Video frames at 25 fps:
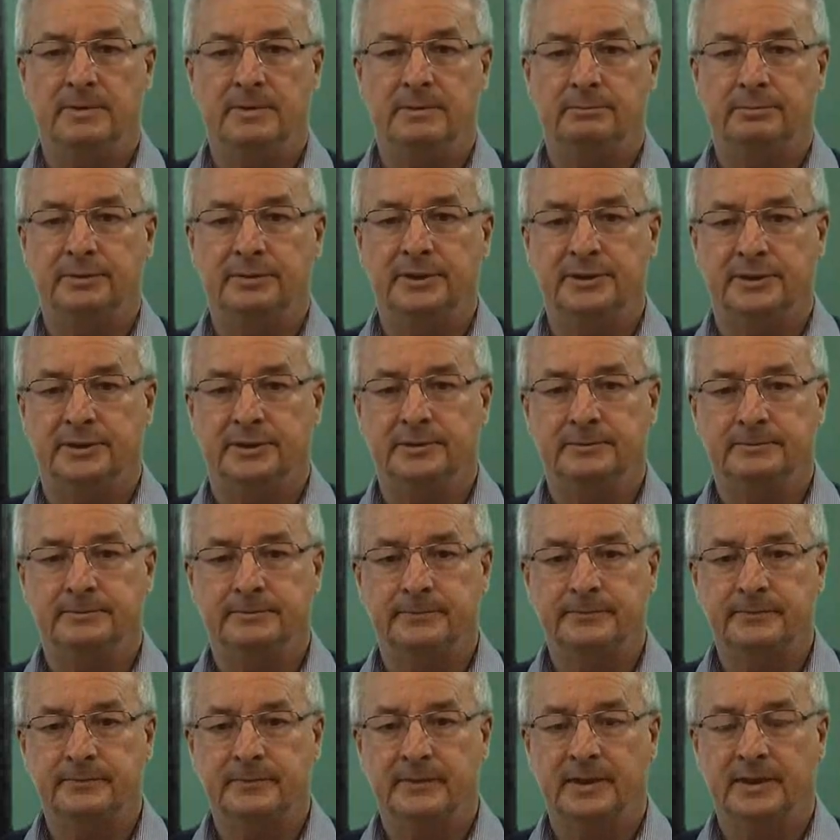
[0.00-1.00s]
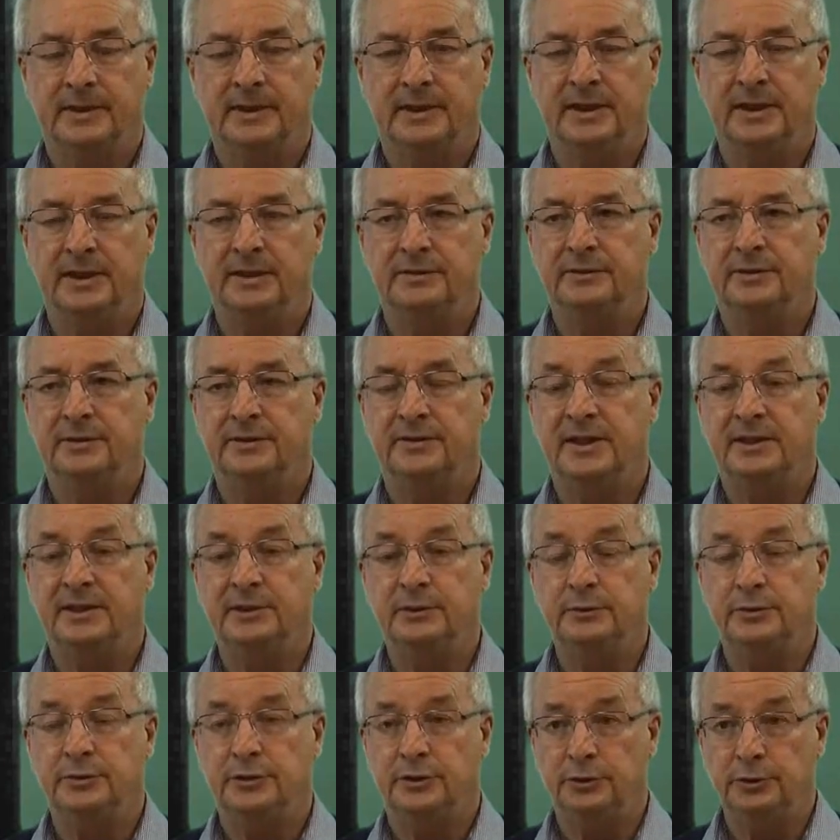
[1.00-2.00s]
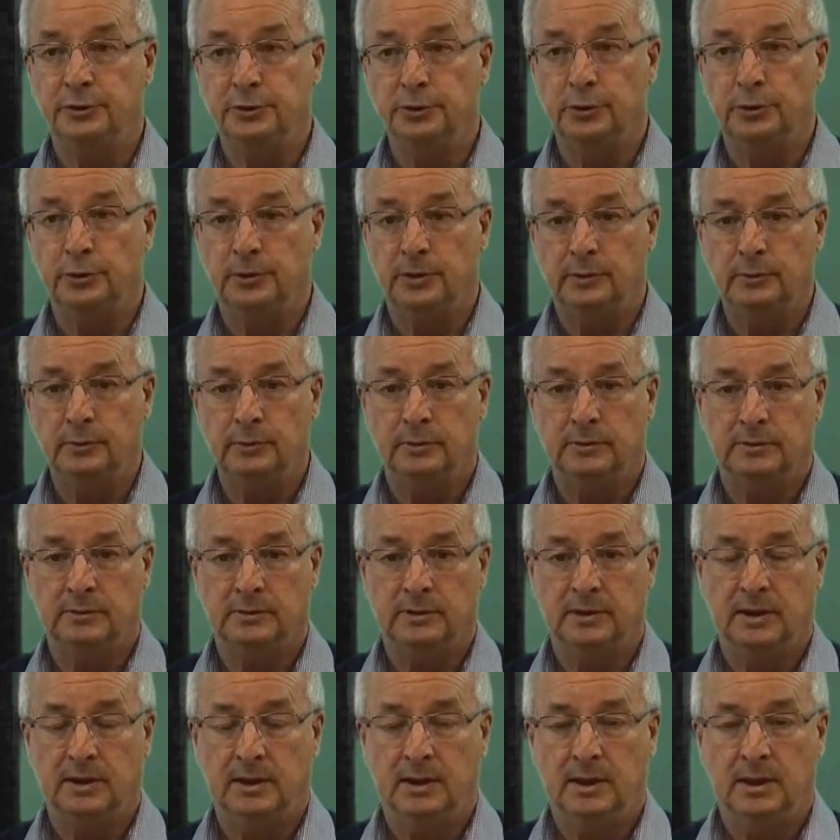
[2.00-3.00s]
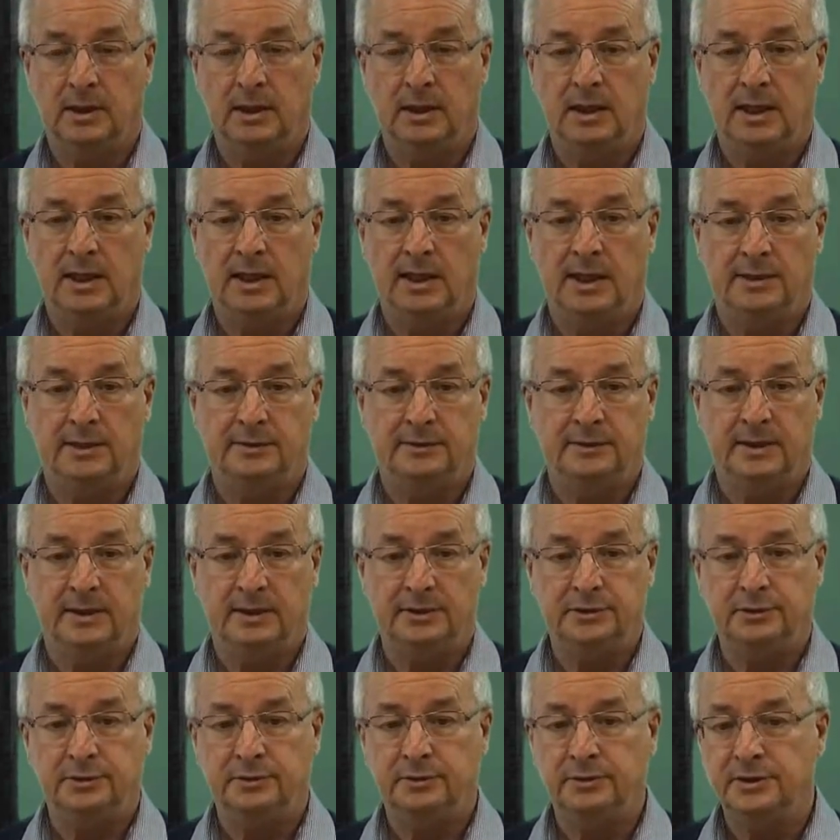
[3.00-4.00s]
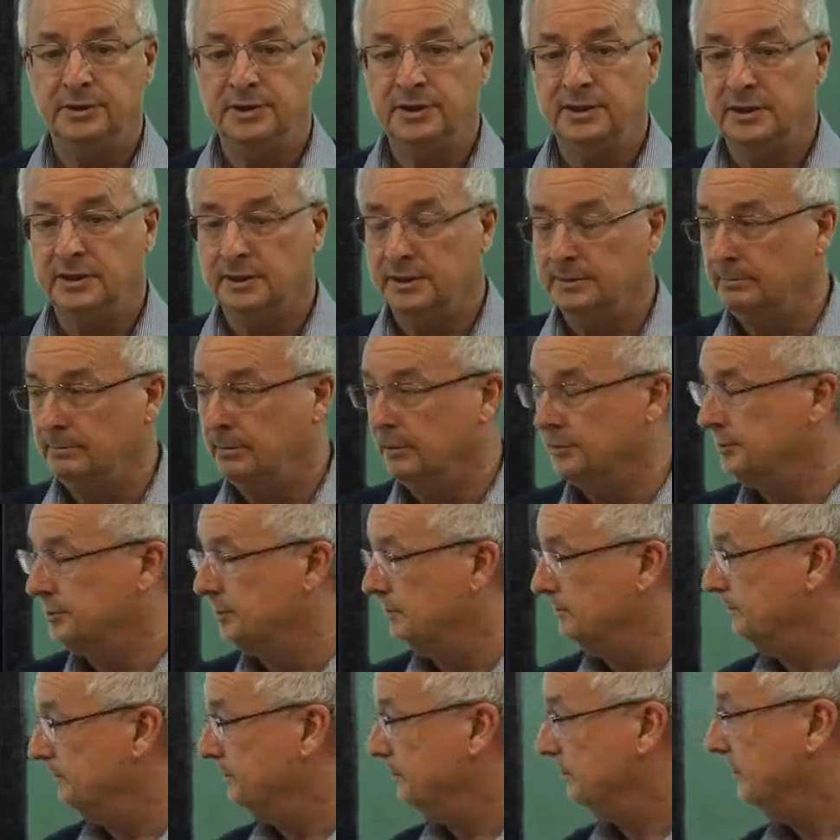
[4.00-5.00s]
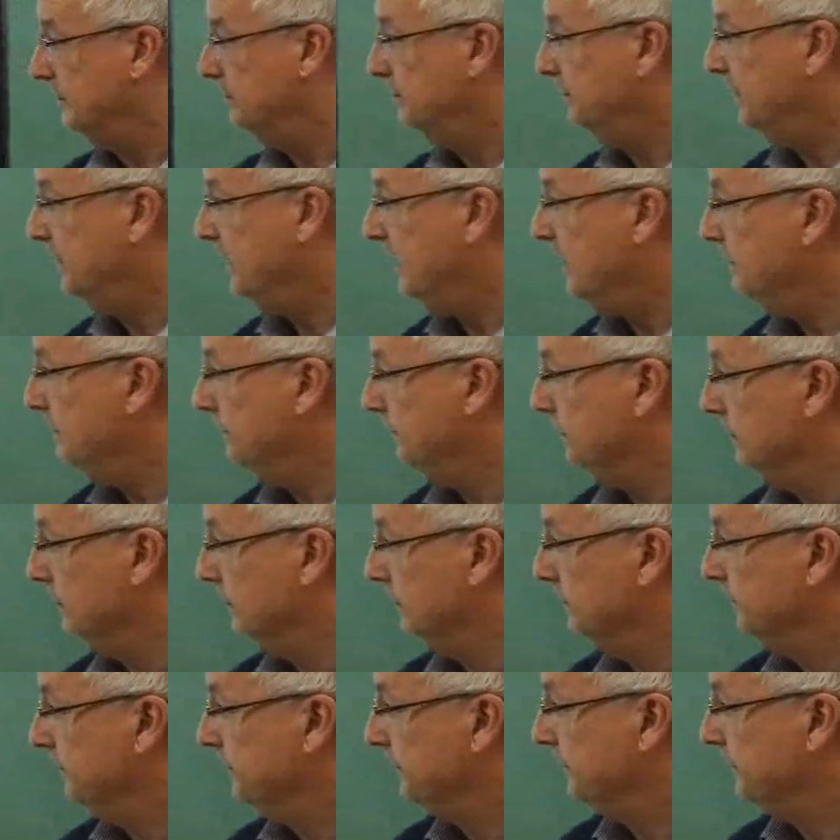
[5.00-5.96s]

Britain in that they use the euro, and as you can see at the bottom, be careful,